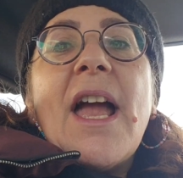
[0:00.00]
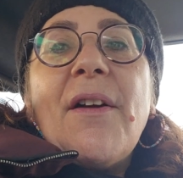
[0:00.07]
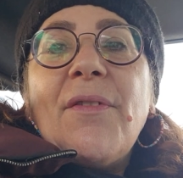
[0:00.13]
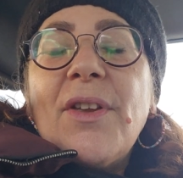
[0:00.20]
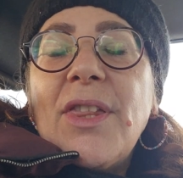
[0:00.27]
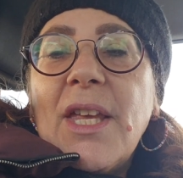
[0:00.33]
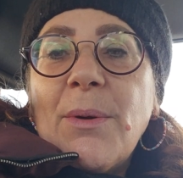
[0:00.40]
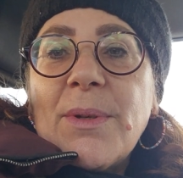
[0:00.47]

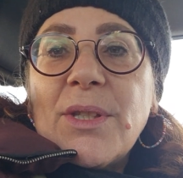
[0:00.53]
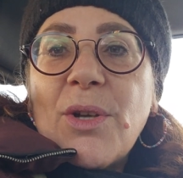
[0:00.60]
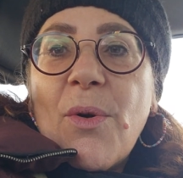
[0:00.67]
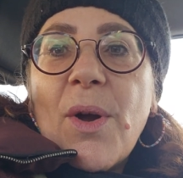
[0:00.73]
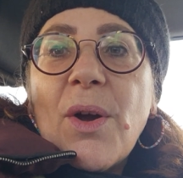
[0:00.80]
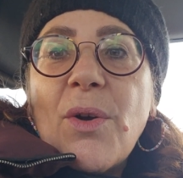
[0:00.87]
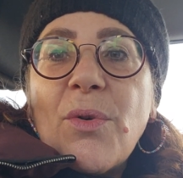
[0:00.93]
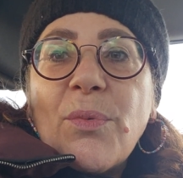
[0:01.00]
everything was
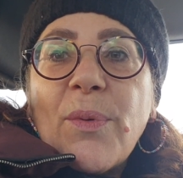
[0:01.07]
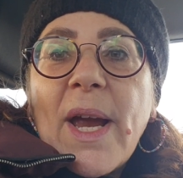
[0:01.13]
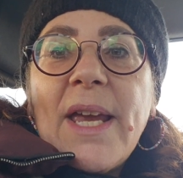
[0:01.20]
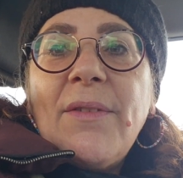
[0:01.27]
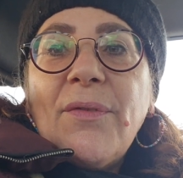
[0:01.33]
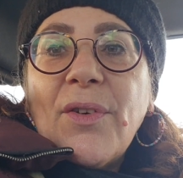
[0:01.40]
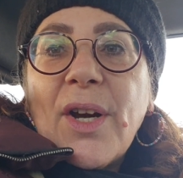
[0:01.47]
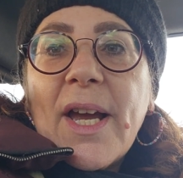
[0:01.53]
going
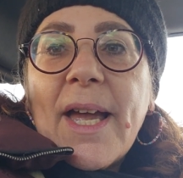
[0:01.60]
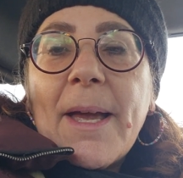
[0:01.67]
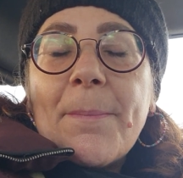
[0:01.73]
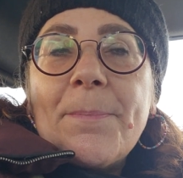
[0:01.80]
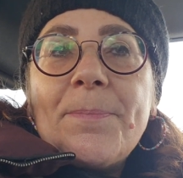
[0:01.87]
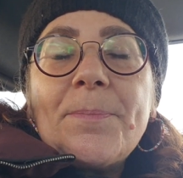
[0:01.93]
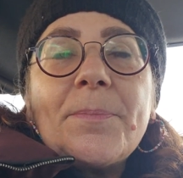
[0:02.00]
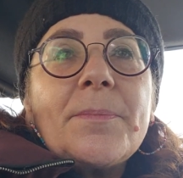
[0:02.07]
great for him.